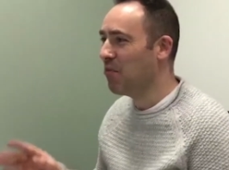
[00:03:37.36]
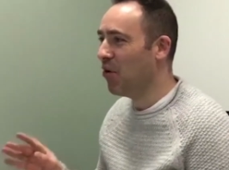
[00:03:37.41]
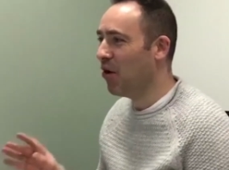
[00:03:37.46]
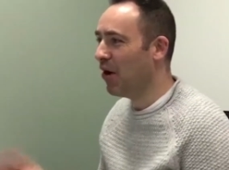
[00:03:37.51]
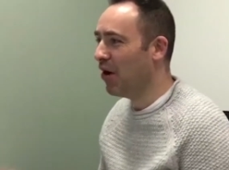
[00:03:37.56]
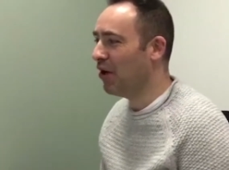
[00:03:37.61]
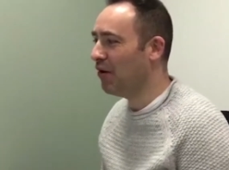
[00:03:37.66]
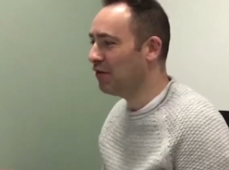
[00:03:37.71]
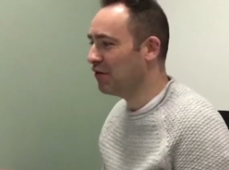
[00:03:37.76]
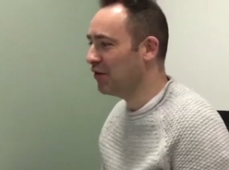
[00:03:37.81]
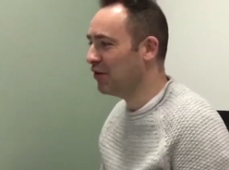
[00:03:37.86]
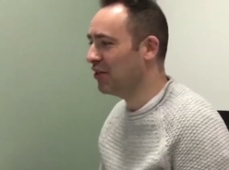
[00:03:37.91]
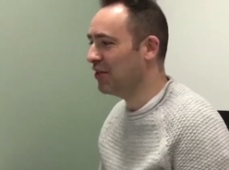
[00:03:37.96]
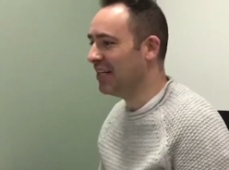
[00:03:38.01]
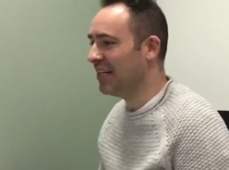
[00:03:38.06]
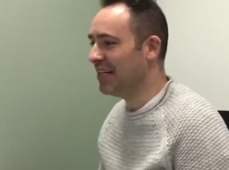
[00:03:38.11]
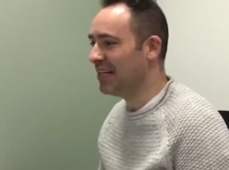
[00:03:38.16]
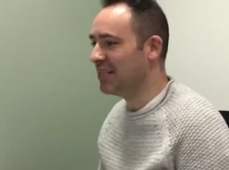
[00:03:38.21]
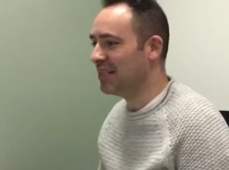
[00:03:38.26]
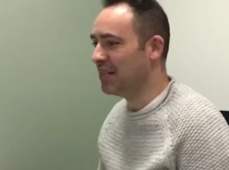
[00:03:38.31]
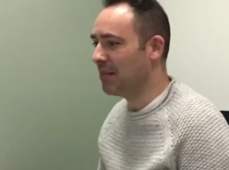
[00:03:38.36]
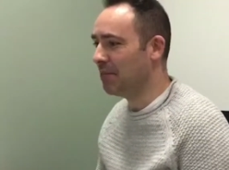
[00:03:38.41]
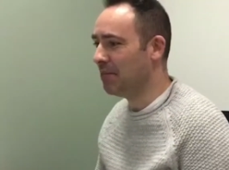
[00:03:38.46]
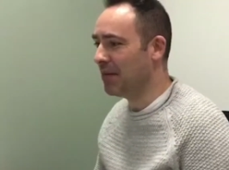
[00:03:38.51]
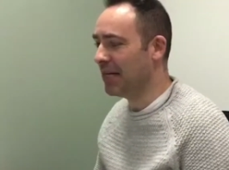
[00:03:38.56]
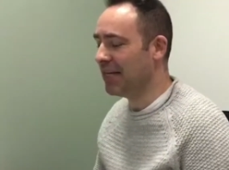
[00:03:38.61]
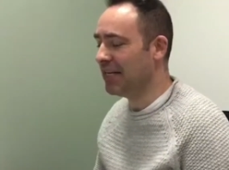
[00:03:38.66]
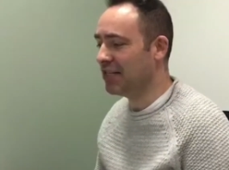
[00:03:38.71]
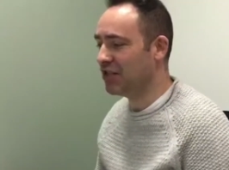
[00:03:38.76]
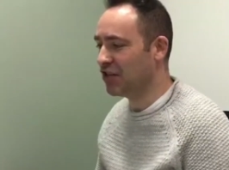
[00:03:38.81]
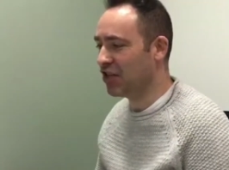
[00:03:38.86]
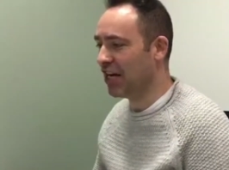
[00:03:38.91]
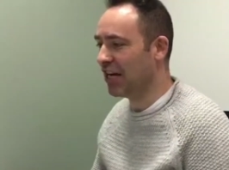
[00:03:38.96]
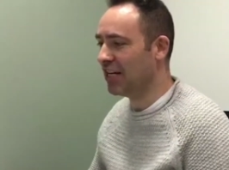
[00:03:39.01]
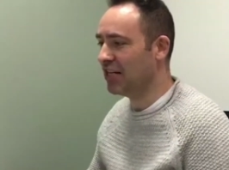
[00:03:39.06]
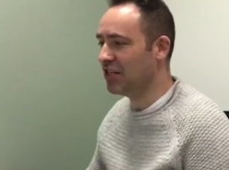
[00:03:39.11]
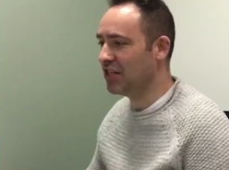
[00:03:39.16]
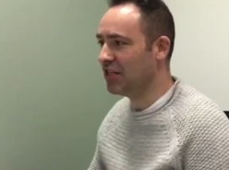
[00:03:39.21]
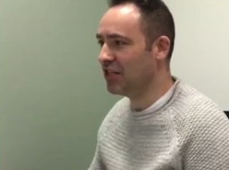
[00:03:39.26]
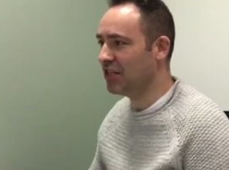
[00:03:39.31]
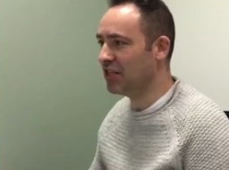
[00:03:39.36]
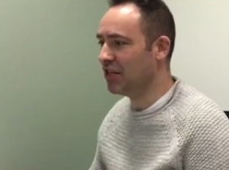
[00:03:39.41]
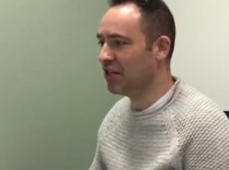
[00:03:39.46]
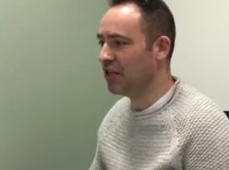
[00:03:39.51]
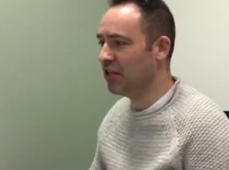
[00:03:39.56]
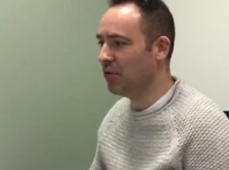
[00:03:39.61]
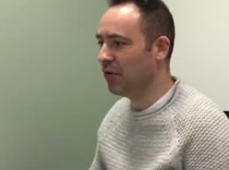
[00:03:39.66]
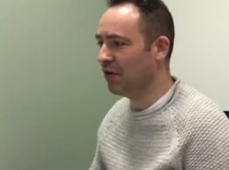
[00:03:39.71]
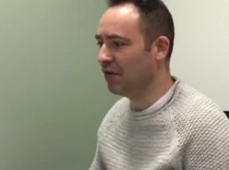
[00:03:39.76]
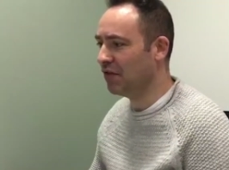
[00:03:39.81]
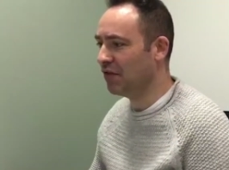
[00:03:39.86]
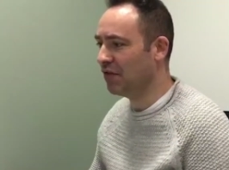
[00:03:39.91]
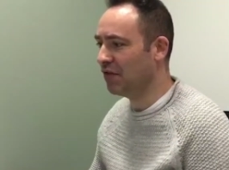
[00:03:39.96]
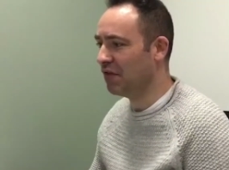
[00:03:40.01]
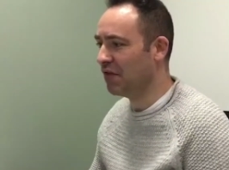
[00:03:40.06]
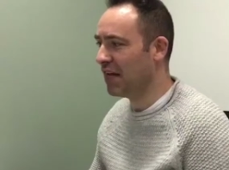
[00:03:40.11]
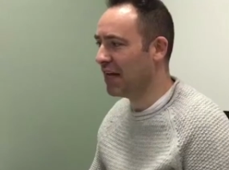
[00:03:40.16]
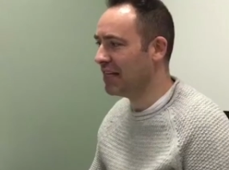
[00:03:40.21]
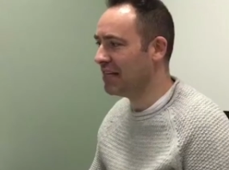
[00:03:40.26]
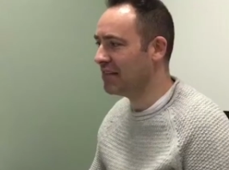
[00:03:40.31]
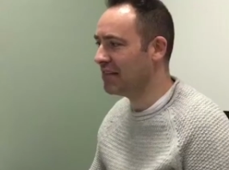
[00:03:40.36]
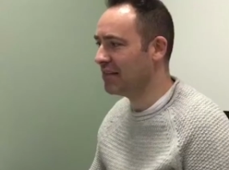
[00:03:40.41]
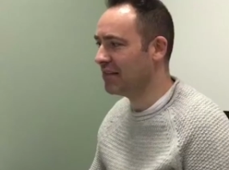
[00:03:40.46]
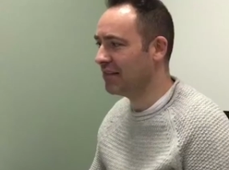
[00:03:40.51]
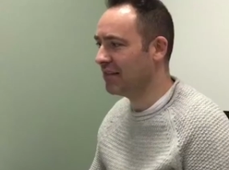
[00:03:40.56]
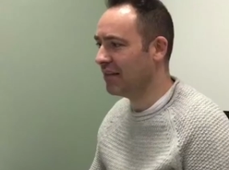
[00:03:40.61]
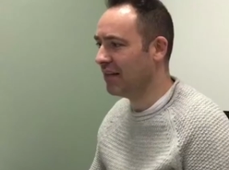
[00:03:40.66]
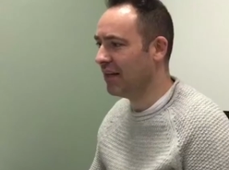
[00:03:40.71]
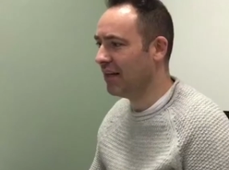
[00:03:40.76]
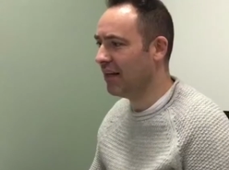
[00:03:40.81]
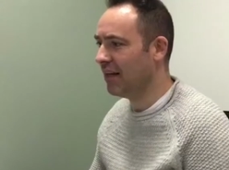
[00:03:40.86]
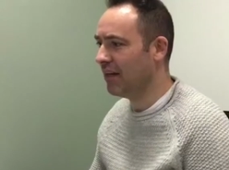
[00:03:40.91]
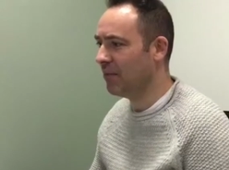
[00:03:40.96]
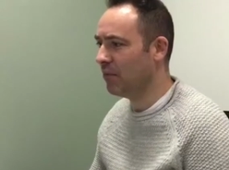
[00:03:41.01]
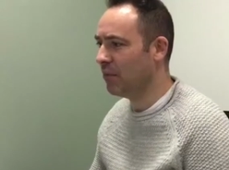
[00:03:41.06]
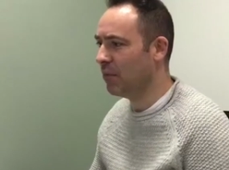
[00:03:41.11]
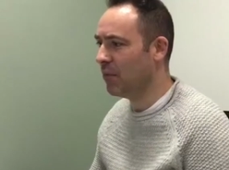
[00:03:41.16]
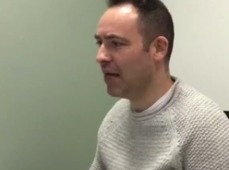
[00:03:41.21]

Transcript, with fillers: what often is the biggest challenges that you often face um,